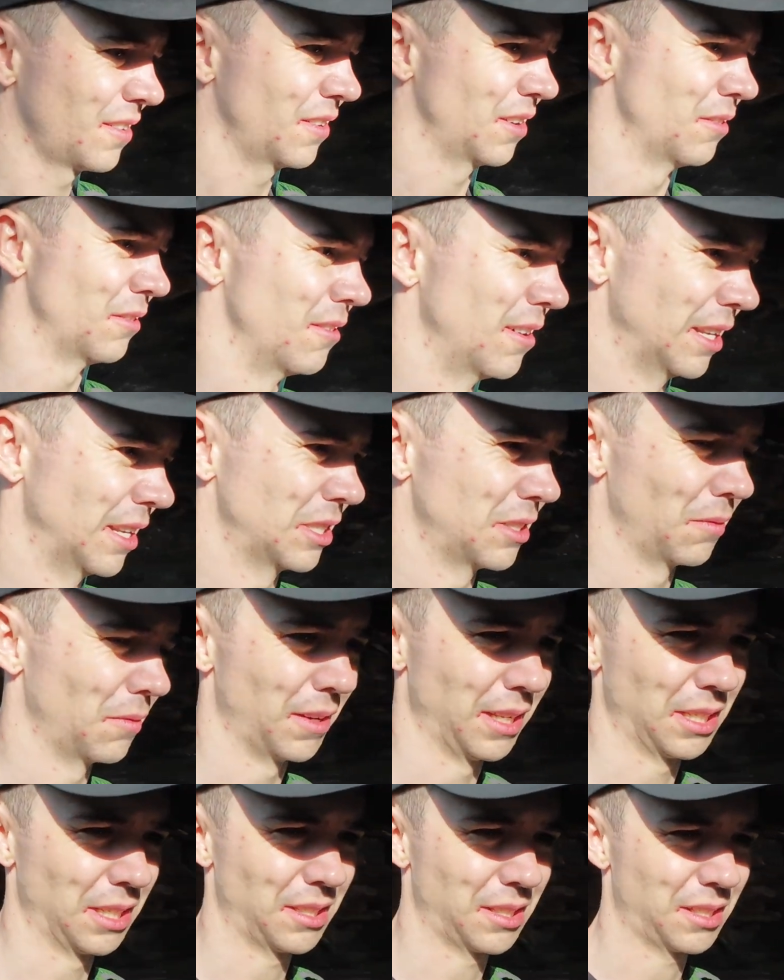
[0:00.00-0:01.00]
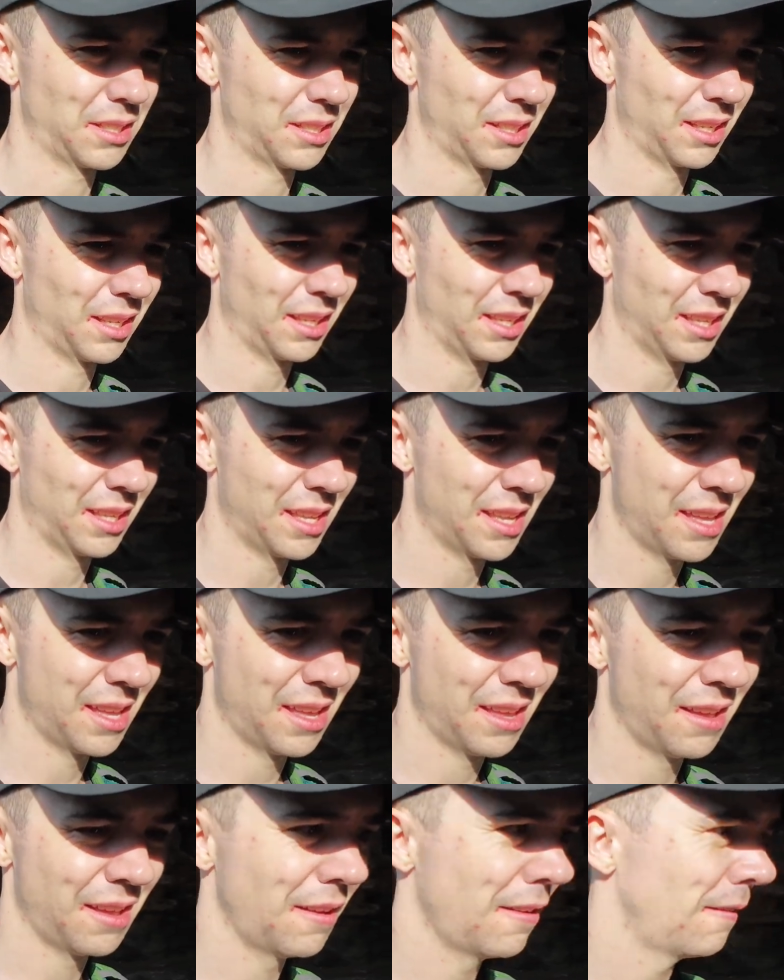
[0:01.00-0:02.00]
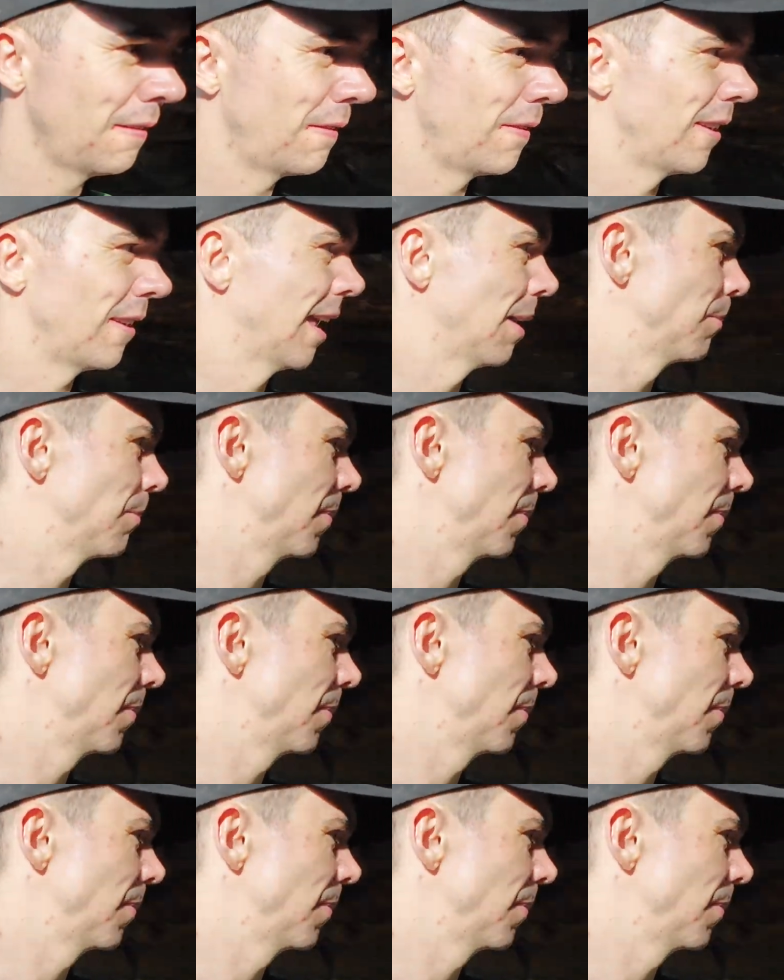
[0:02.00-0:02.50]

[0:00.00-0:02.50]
on a relatively flat